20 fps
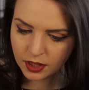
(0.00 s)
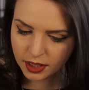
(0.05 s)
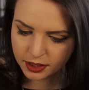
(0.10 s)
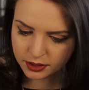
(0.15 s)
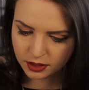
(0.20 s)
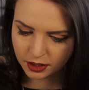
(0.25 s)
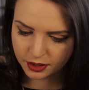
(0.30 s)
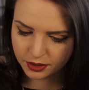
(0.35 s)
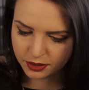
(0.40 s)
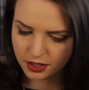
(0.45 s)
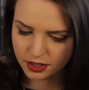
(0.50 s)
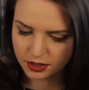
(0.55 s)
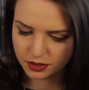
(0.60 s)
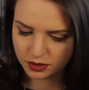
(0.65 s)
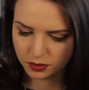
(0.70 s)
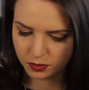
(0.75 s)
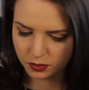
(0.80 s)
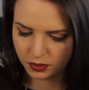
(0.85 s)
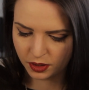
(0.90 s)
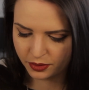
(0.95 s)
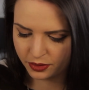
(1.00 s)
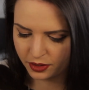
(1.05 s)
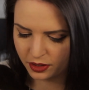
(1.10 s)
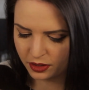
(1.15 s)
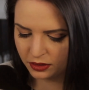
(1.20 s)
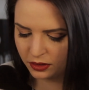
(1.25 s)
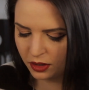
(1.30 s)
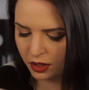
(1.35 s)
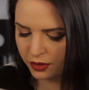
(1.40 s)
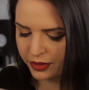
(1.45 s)
I think
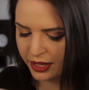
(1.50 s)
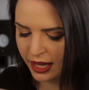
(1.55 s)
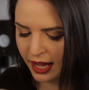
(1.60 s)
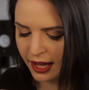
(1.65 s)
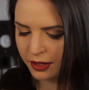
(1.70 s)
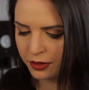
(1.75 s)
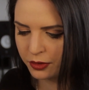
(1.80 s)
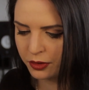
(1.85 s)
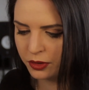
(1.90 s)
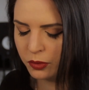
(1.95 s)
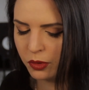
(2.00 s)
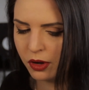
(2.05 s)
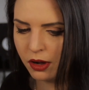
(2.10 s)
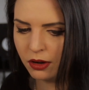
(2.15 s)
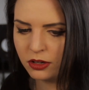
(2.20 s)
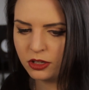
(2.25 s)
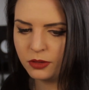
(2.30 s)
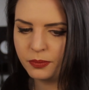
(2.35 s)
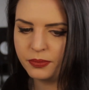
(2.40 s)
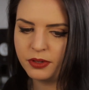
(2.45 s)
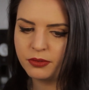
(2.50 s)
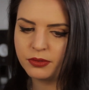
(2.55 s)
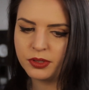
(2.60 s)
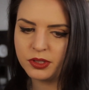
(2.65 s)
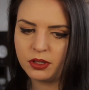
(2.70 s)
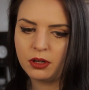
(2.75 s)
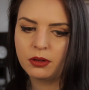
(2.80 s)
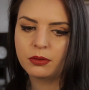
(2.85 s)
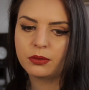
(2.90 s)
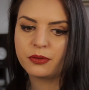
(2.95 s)
a lot of the anger in the world could be
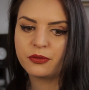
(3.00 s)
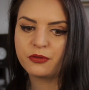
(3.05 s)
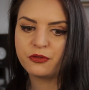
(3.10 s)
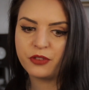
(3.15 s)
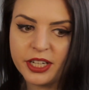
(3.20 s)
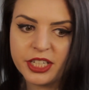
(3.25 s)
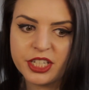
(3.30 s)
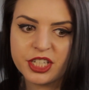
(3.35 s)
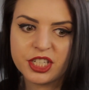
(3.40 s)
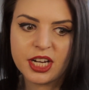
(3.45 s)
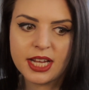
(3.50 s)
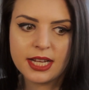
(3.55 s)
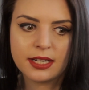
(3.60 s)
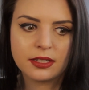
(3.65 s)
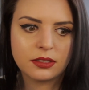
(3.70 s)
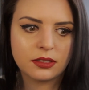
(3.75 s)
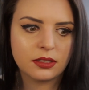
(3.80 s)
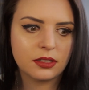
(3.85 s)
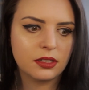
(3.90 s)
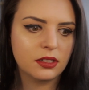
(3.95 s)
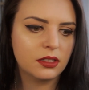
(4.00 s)
resolved with fresh sheets.